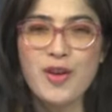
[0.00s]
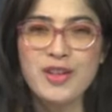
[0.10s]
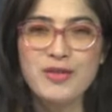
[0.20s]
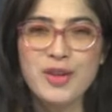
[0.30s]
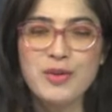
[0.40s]

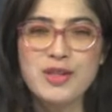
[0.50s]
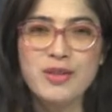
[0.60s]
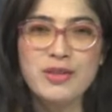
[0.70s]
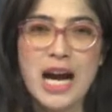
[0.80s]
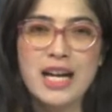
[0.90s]
viewers of
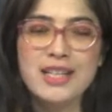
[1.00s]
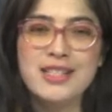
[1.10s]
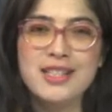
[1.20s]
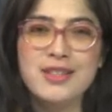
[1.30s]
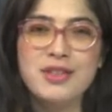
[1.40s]
Nagaland
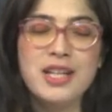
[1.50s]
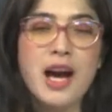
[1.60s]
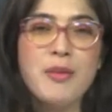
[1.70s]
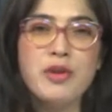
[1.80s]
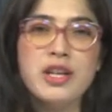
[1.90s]
TV.
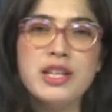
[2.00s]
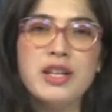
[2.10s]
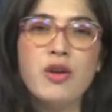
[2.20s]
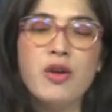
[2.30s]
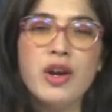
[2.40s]
I'm Rinki
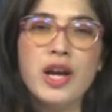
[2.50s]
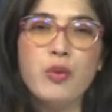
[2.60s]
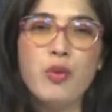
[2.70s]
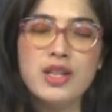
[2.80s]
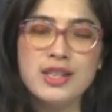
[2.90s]
Gogoi, and
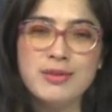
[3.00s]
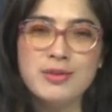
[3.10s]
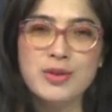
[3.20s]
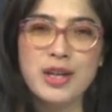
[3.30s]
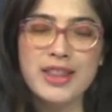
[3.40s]
welcome
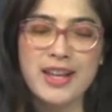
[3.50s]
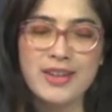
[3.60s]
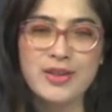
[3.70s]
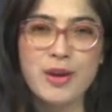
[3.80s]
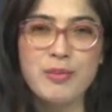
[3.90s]
to
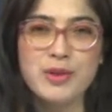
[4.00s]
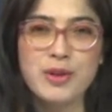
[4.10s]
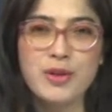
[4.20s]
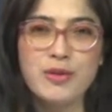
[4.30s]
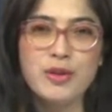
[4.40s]
another
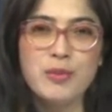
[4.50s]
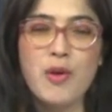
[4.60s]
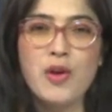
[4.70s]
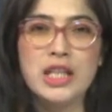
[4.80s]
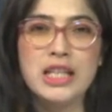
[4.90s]
episode of Good
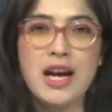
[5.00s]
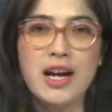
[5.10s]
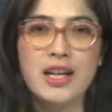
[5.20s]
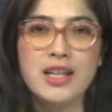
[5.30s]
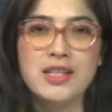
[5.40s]
Morning
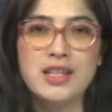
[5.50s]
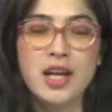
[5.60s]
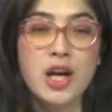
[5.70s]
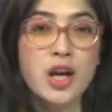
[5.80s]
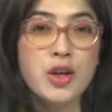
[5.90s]
Nagaland.
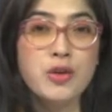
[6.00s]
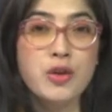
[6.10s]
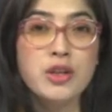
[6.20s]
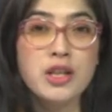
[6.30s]
You don't